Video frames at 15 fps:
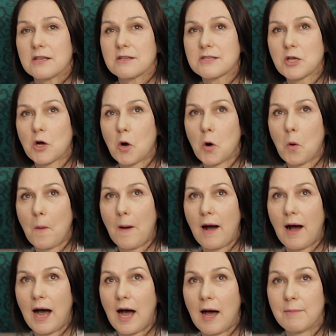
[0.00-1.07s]
So,
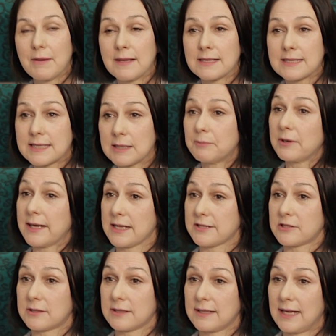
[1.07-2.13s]
I mean, the simple
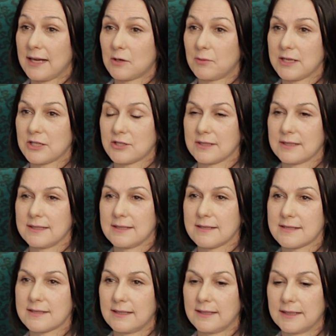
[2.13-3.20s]
answer to that question
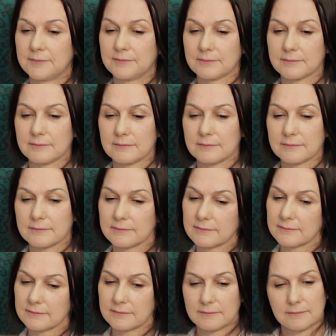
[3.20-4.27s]
is, um,
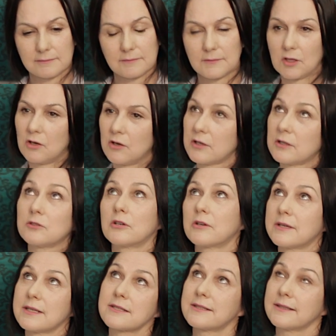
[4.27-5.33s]
all
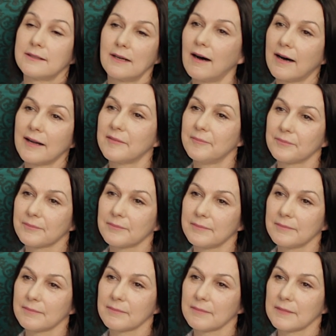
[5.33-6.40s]
glories to God.
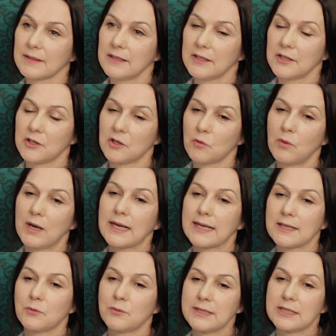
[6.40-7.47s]
Hmm. You know, what
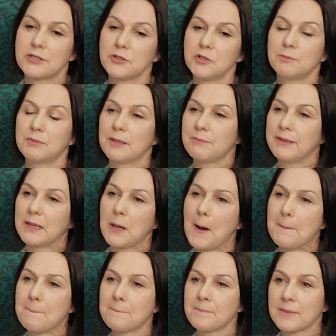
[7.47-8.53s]
can we do but
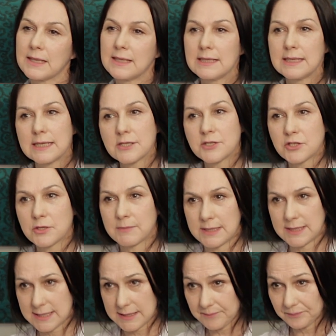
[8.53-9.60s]
become
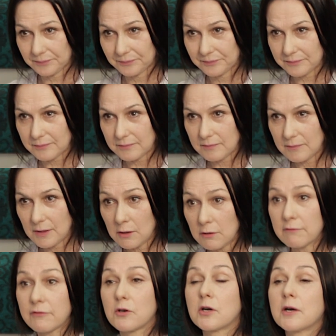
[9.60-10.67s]
instruments
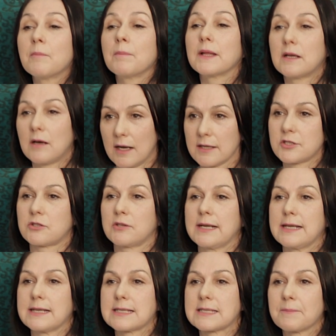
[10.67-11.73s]
for God's
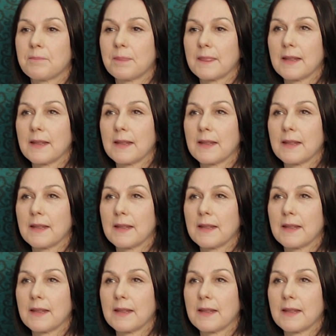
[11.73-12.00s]
grace?